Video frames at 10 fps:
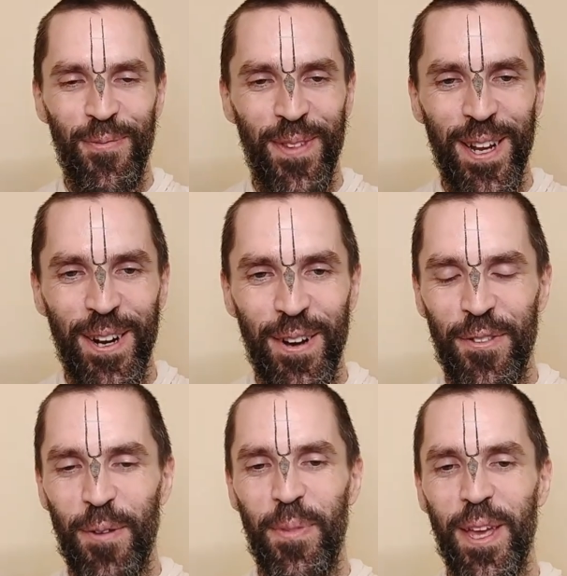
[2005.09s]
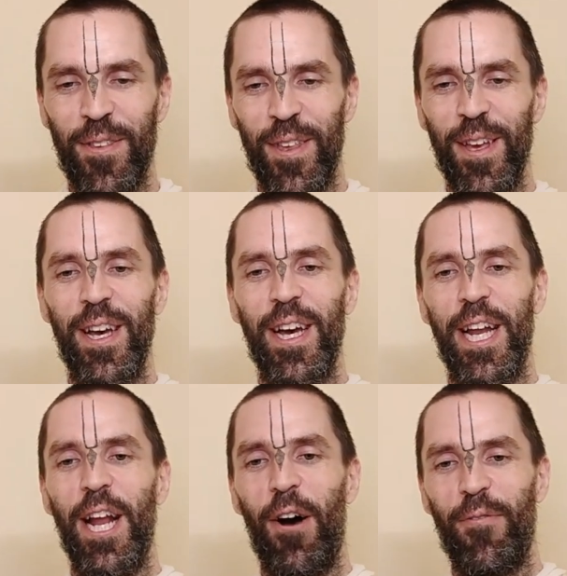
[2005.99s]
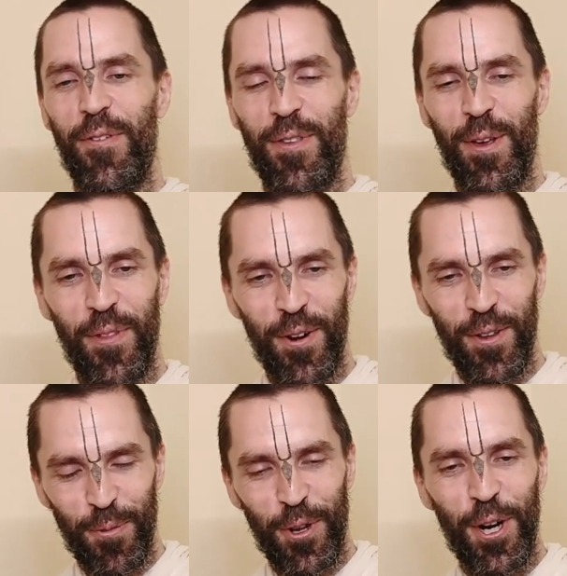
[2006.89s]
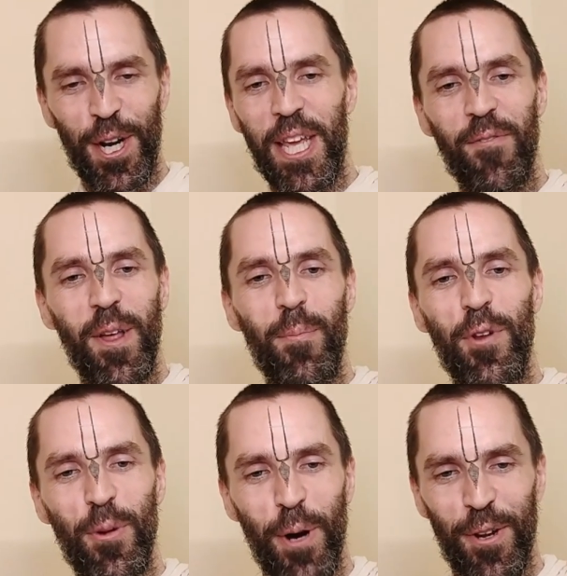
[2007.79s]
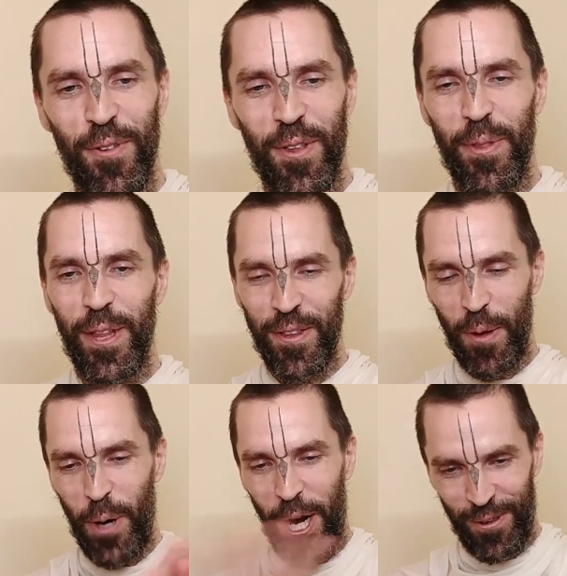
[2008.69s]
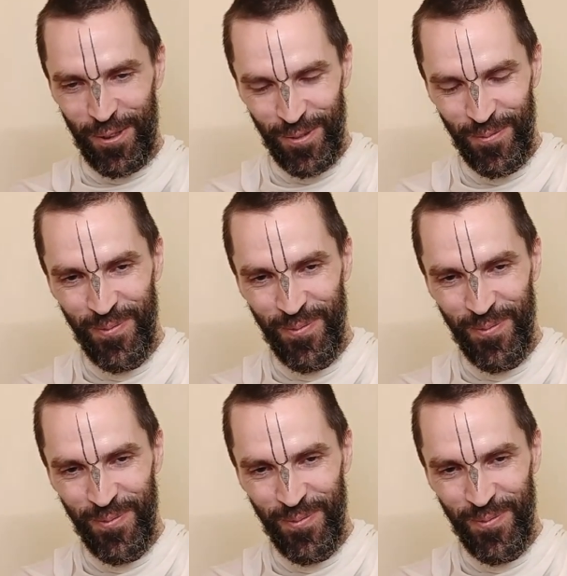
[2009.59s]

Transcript: You know, if something's enough, if someone's trying to give them too much of something, they say boss,